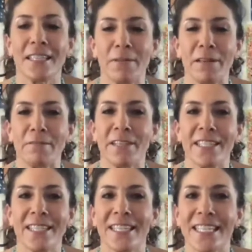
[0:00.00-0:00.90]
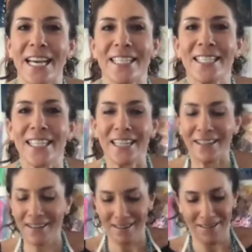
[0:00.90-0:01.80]
we did the
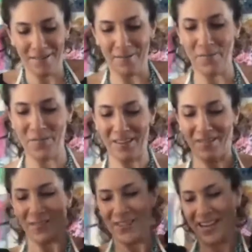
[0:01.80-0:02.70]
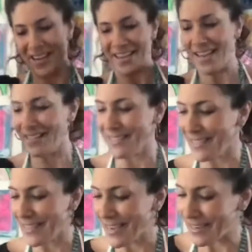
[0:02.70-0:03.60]
testing for the
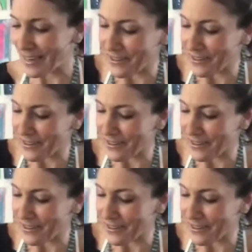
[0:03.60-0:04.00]
AKC Canine Good